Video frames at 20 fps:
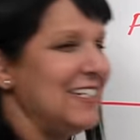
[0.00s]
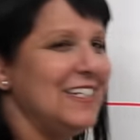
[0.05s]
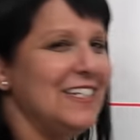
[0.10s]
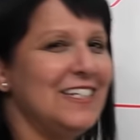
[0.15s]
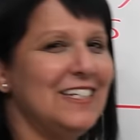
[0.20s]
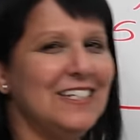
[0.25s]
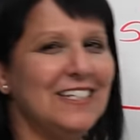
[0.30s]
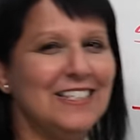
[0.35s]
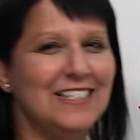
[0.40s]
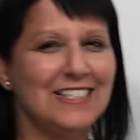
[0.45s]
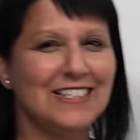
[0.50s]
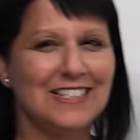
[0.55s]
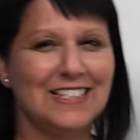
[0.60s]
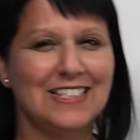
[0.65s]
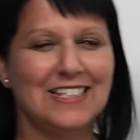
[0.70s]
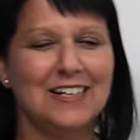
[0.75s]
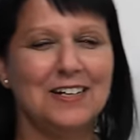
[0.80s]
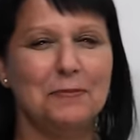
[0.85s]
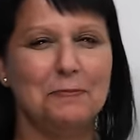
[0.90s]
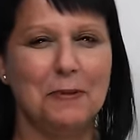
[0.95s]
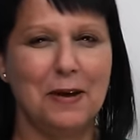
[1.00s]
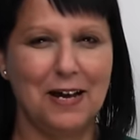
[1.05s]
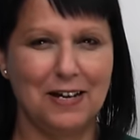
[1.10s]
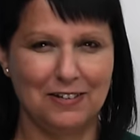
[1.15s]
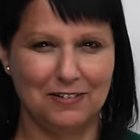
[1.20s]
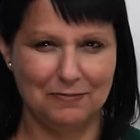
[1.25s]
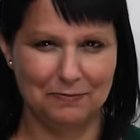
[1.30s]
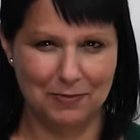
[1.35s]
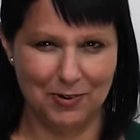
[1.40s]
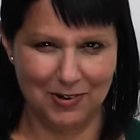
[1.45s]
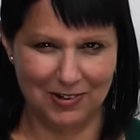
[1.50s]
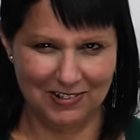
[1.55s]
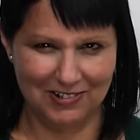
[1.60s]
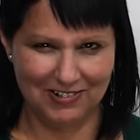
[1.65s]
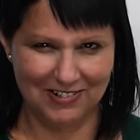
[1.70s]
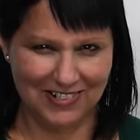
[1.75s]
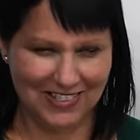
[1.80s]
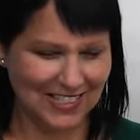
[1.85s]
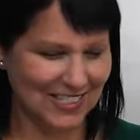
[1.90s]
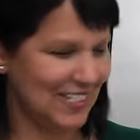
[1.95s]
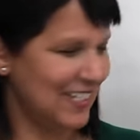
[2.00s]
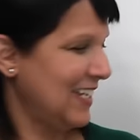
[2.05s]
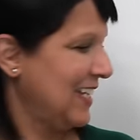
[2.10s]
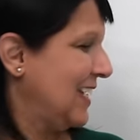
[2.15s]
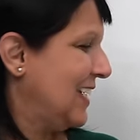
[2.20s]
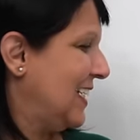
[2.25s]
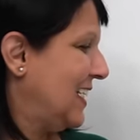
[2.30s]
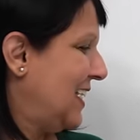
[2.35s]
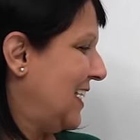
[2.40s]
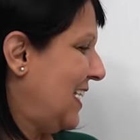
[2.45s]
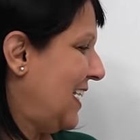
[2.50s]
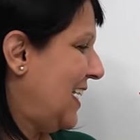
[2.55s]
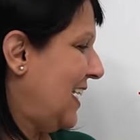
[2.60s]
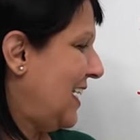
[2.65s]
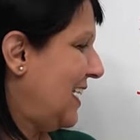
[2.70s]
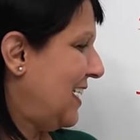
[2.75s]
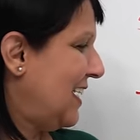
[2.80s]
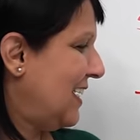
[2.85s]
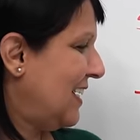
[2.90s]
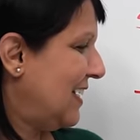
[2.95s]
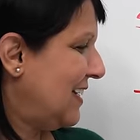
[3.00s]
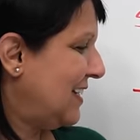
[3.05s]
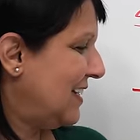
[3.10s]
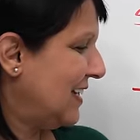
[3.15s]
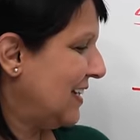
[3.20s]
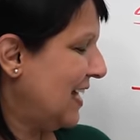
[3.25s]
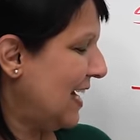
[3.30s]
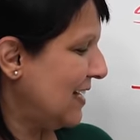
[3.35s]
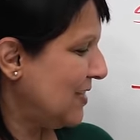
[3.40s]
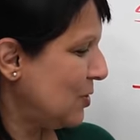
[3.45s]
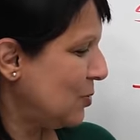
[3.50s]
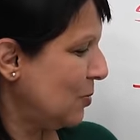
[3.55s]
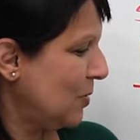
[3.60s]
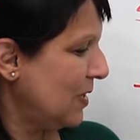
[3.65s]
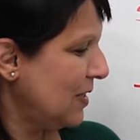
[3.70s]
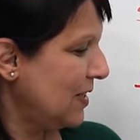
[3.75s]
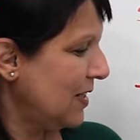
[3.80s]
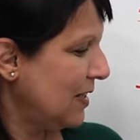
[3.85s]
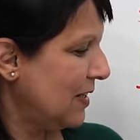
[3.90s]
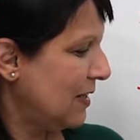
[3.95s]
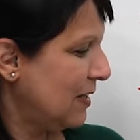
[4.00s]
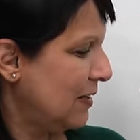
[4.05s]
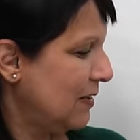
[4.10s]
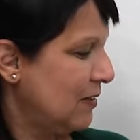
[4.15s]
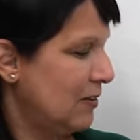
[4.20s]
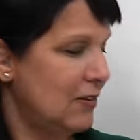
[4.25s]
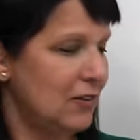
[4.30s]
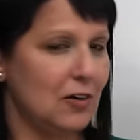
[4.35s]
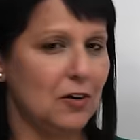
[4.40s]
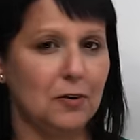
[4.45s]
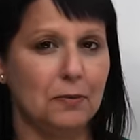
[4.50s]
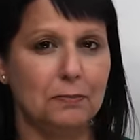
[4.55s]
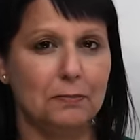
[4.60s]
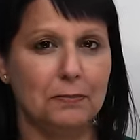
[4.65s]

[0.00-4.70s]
is a pack of markers. And the last one, there